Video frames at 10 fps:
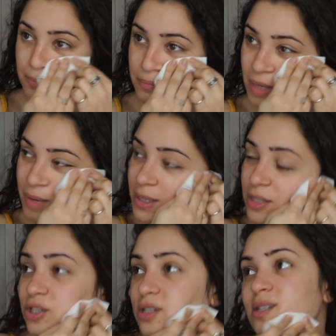Maybe
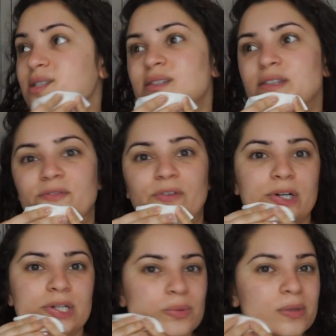it's just because it's the
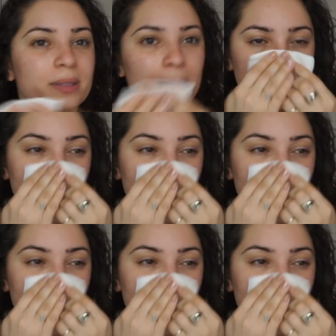first one.